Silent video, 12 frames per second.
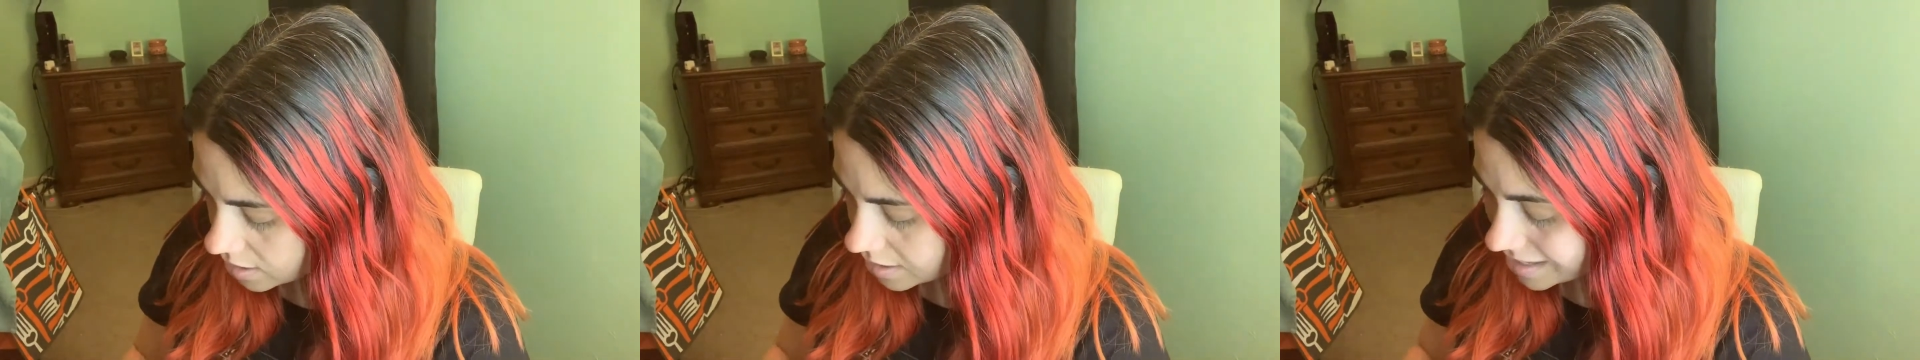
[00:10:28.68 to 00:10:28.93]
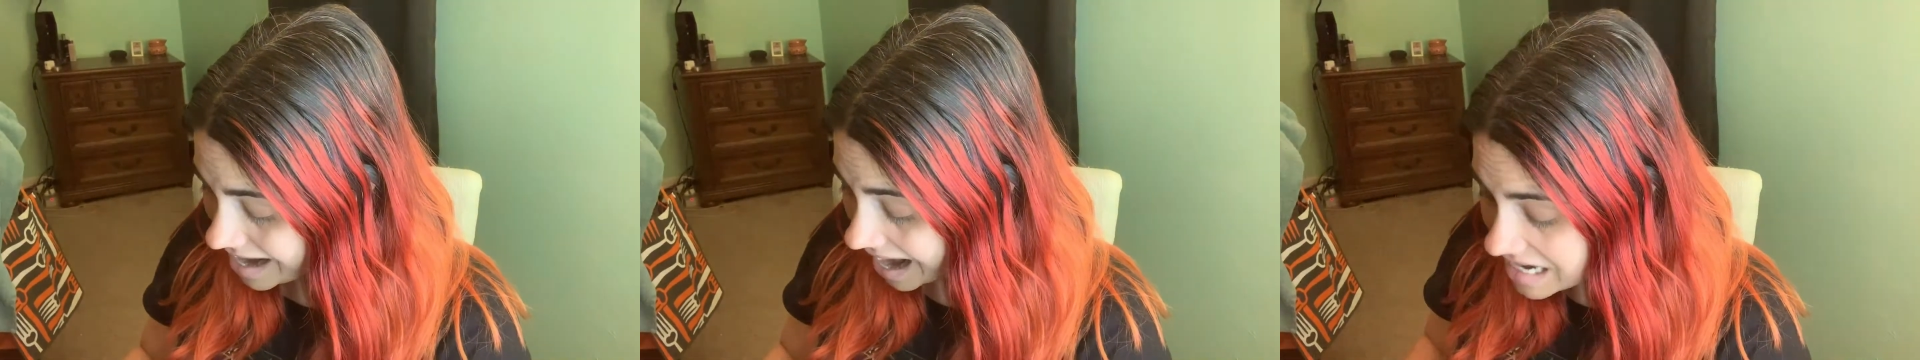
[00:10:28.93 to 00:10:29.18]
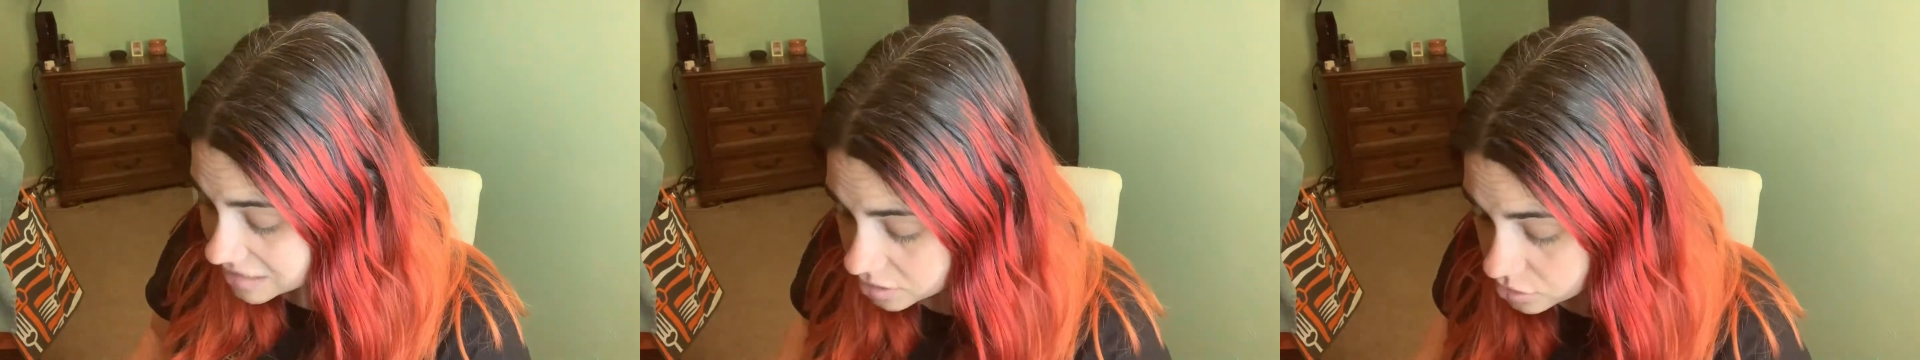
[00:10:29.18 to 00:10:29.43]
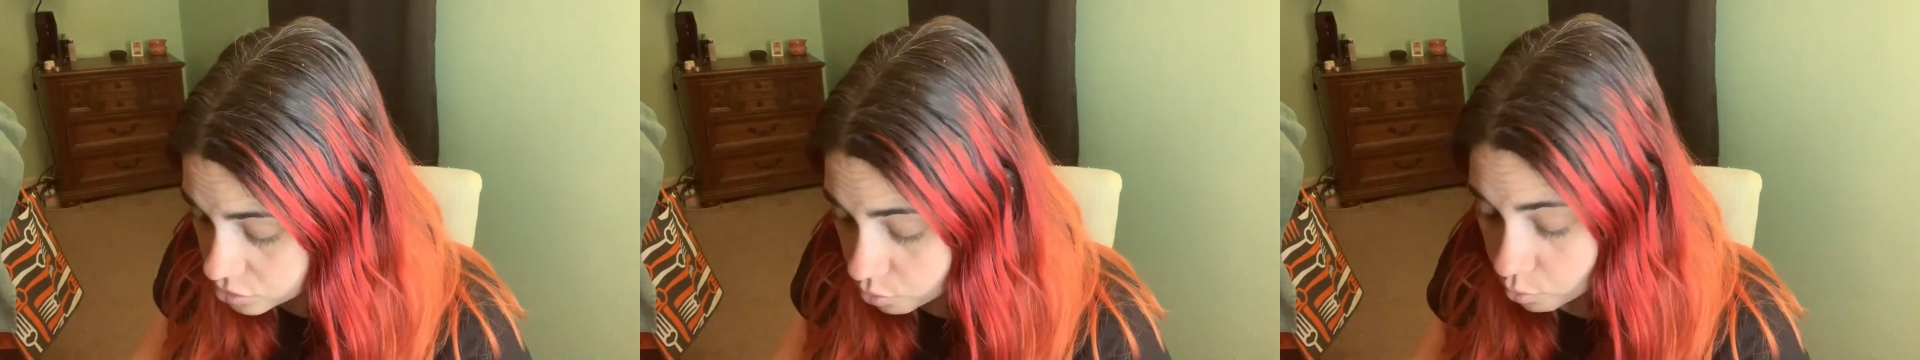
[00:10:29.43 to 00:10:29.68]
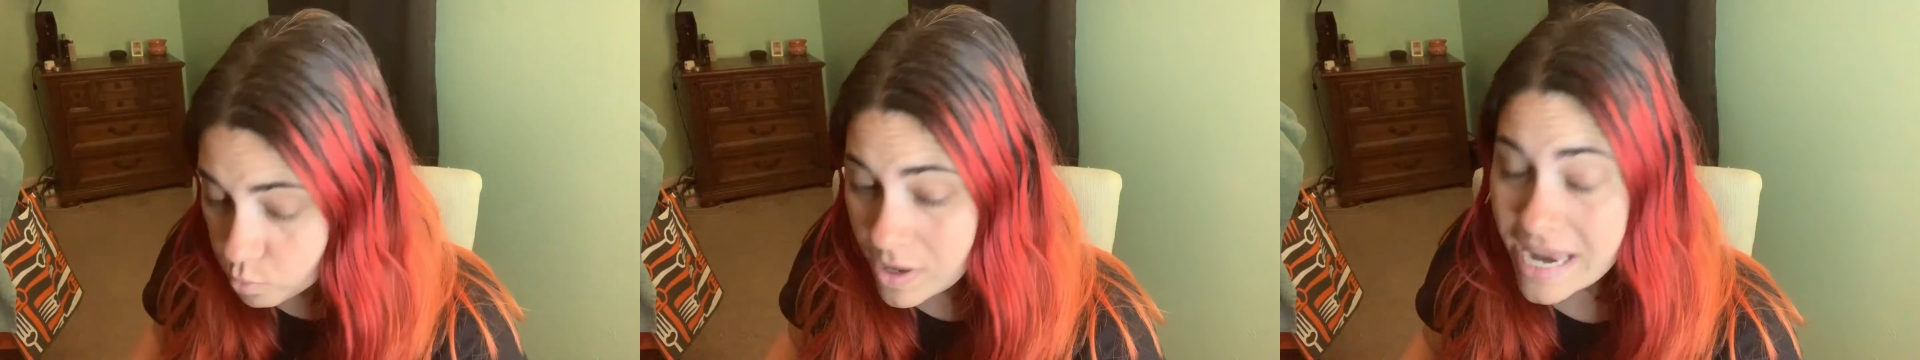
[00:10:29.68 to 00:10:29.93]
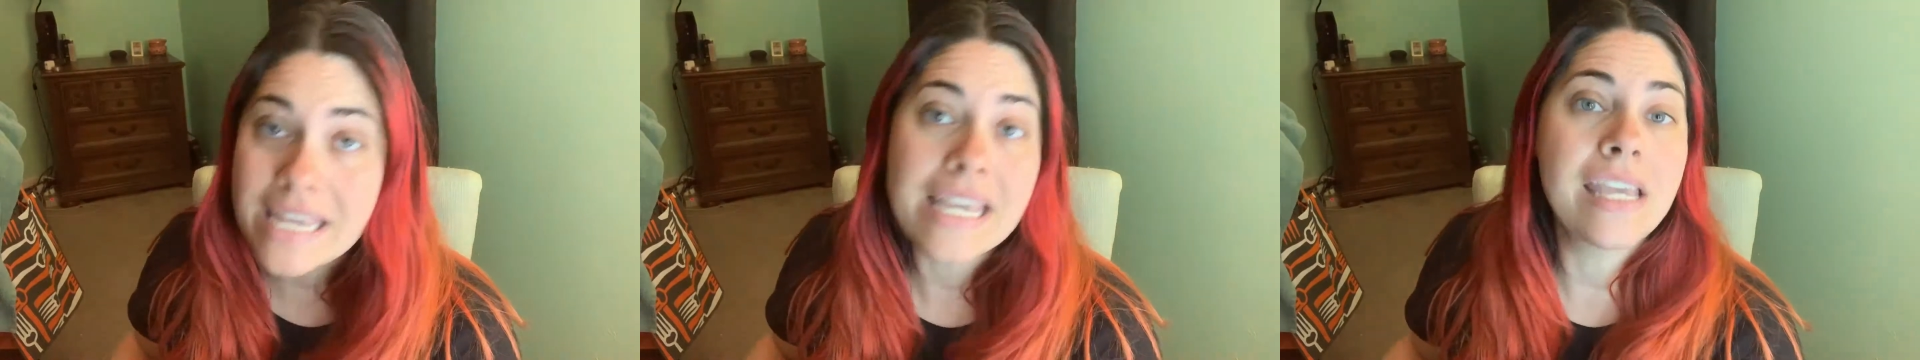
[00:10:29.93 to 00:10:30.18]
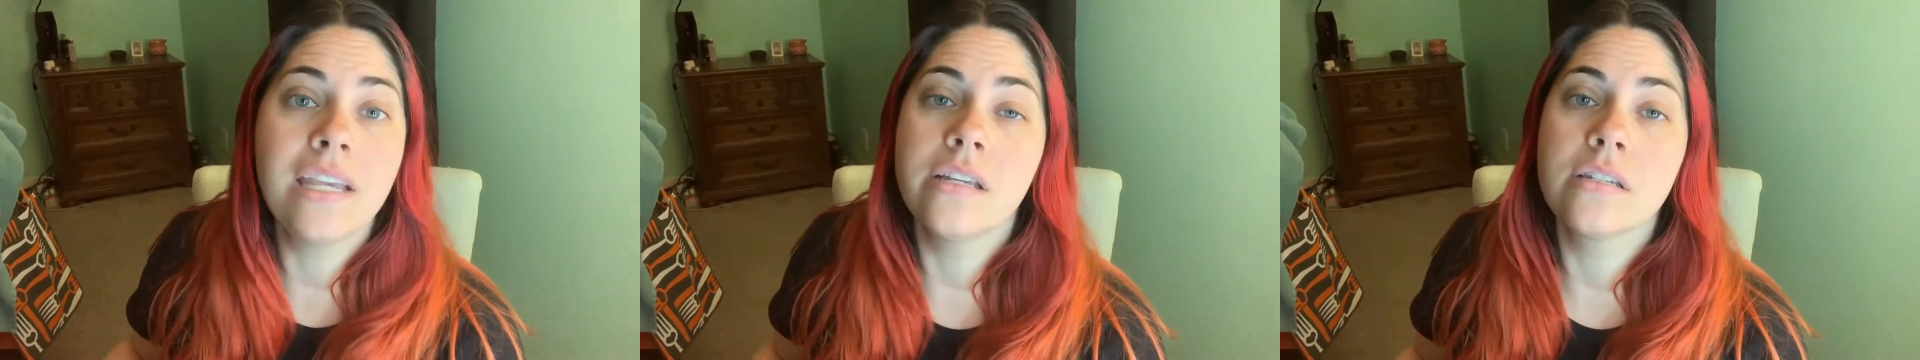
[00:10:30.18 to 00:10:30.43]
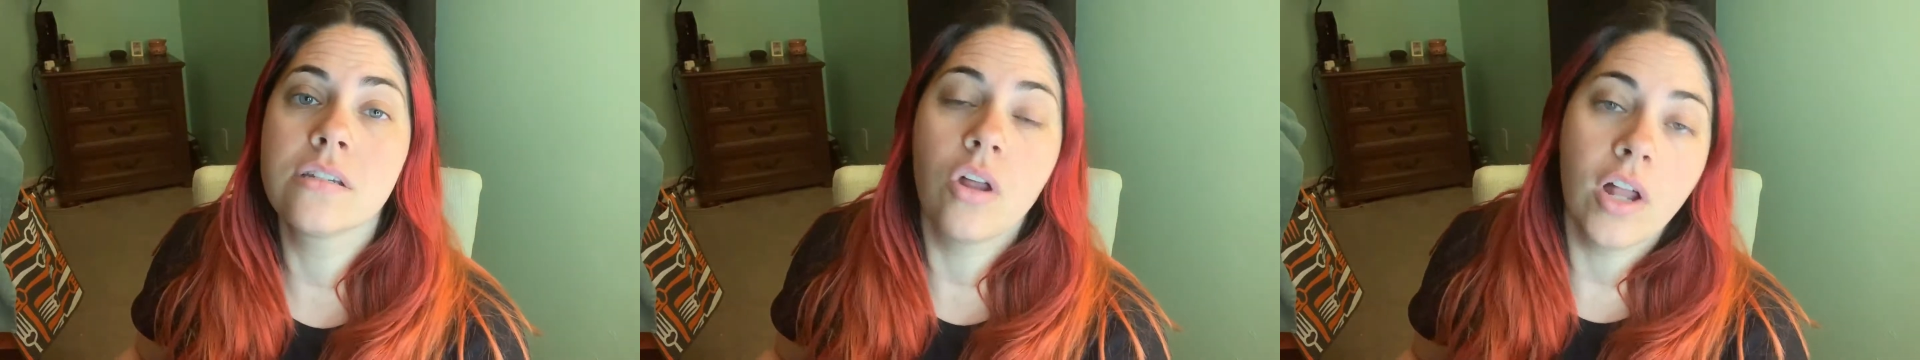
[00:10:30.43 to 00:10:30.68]
Next week, he
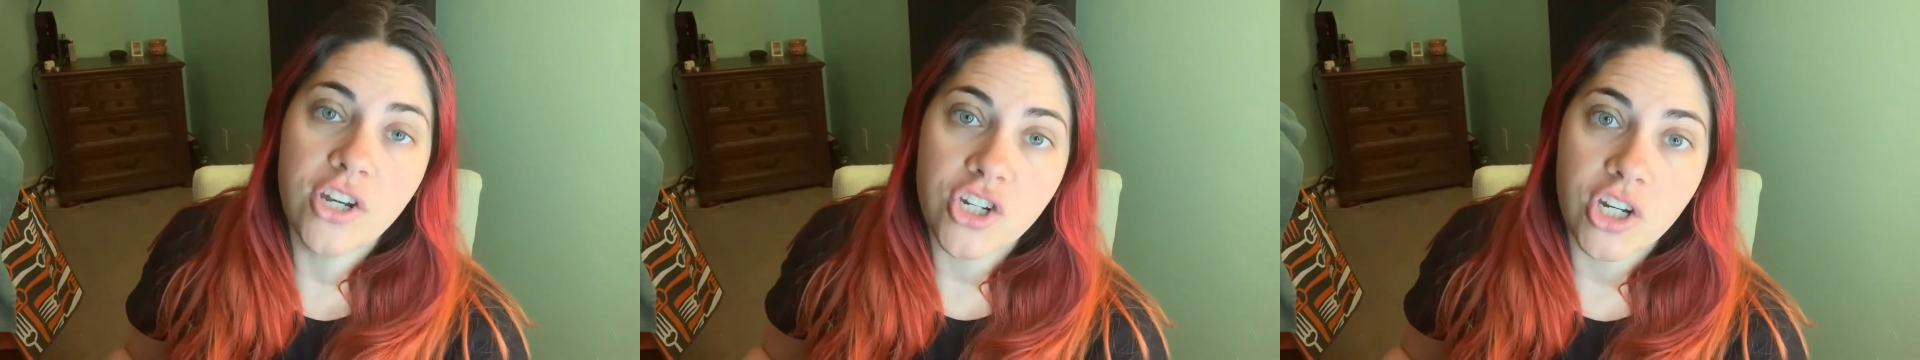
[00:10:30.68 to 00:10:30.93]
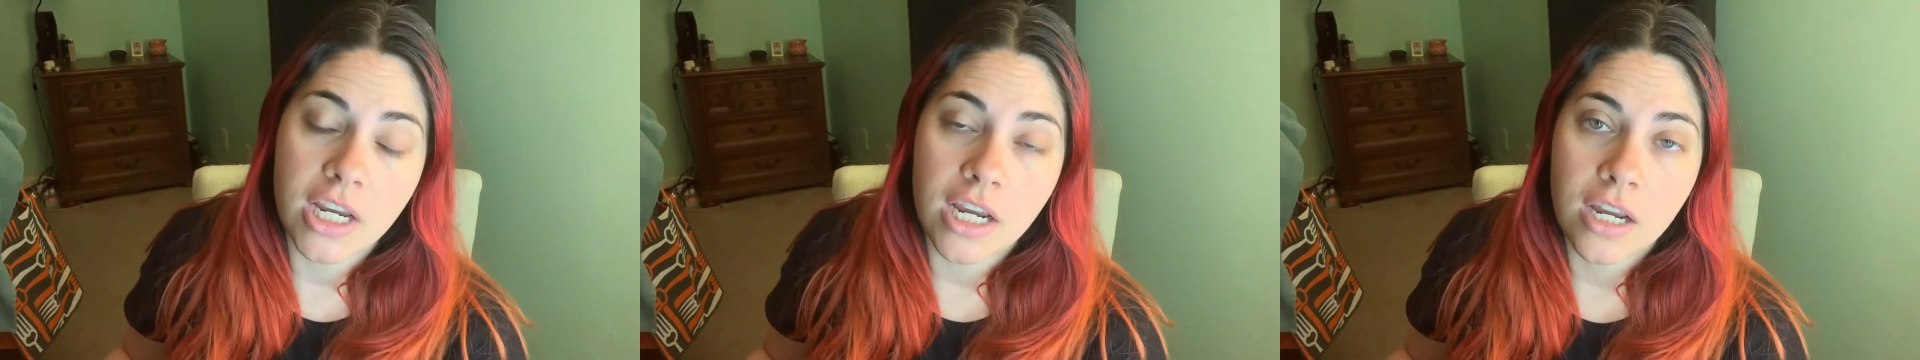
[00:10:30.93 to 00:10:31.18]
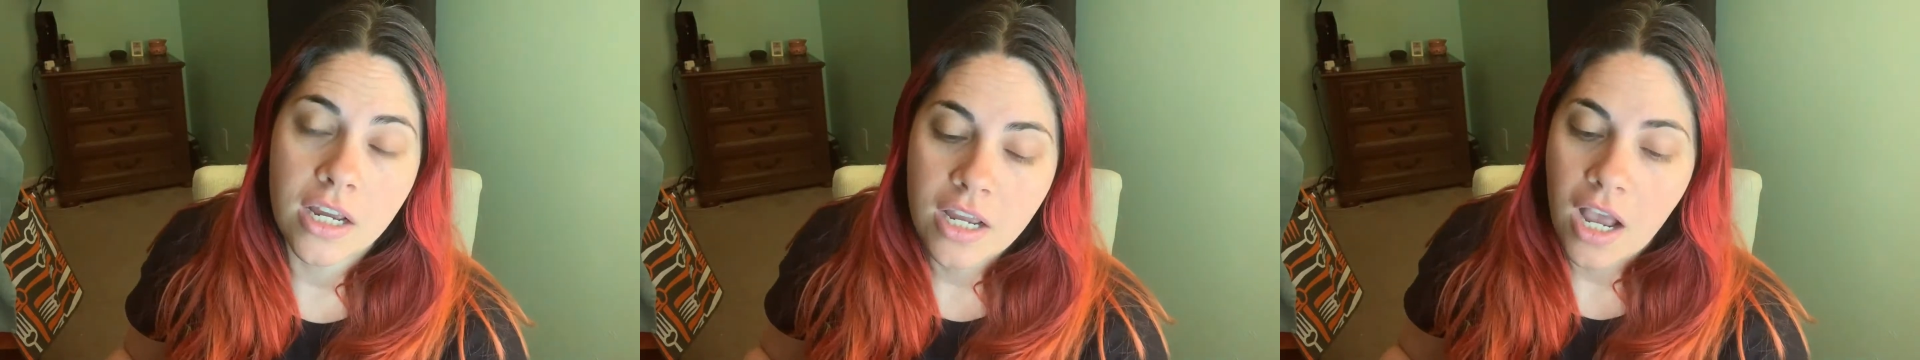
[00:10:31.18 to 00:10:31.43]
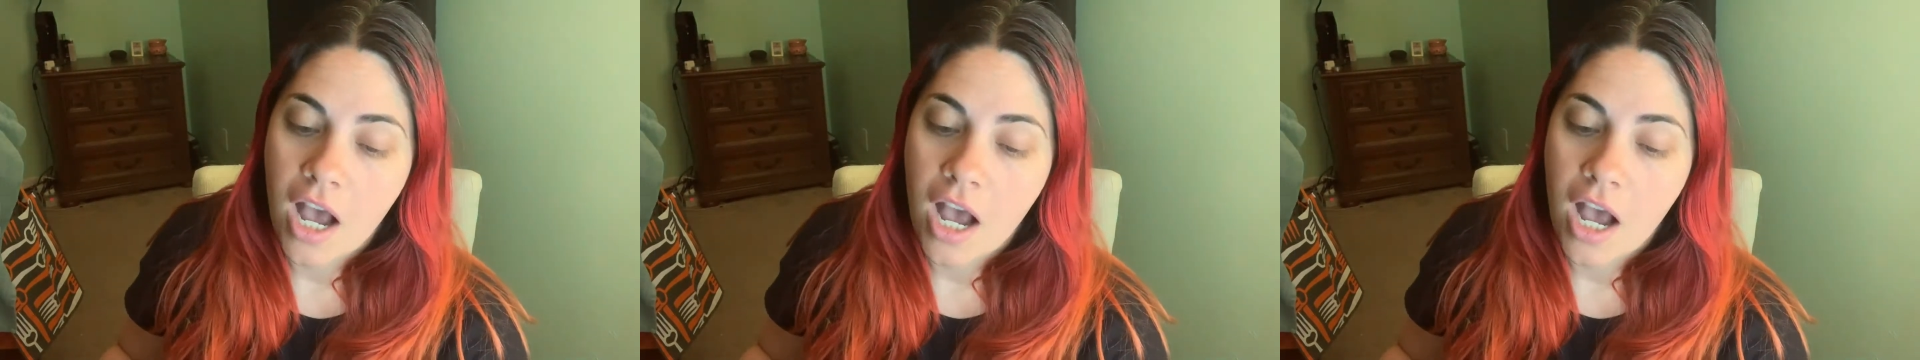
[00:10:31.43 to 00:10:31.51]
is launching